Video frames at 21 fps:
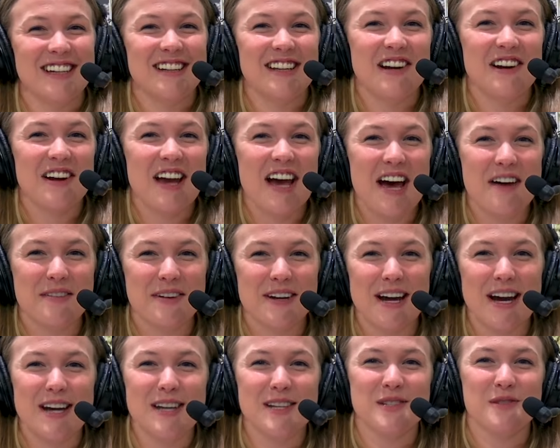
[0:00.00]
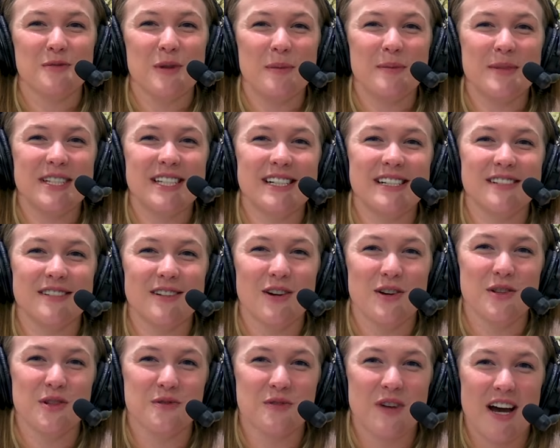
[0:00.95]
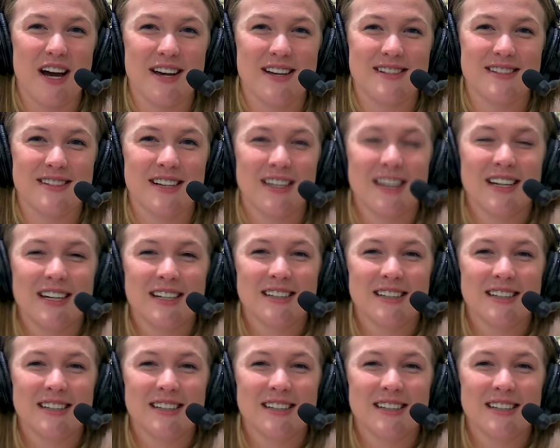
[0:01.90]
There you have it, guys. Remington is on the rise.